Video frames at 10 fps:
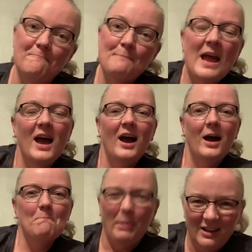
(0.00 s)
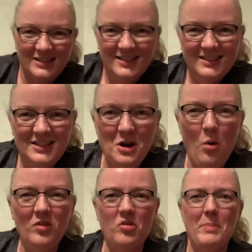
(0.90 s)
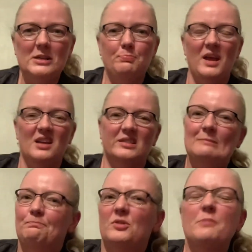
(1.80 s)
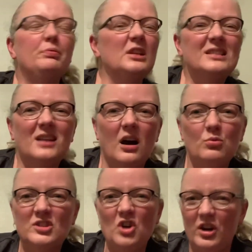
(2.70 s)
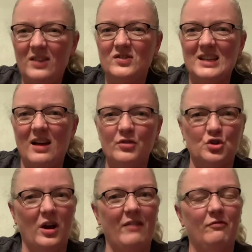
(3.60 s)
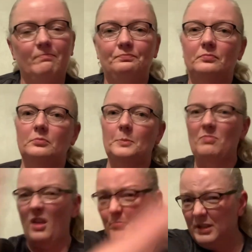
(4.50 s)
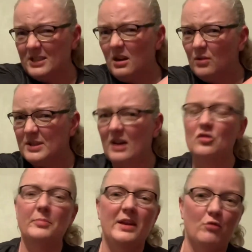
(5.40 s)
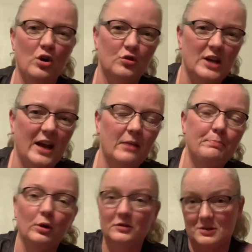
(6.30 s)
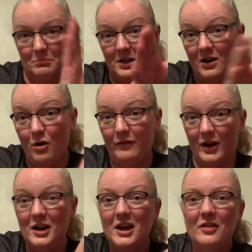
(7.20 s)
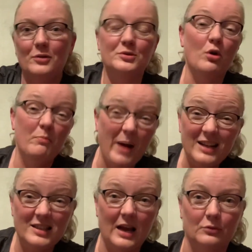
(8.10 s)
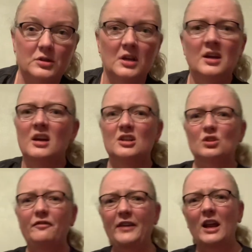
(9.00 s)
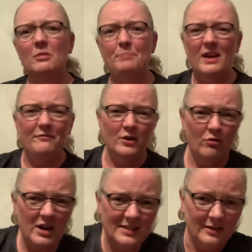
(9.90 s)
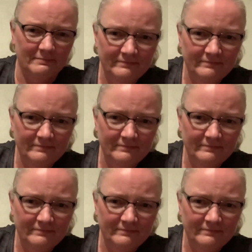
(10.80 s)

But do you know what the best bit is? The police car was not even down the drive. Police car was out on the main road and had pulled somebody over that was going past the house. So I fell out of bed for no reason.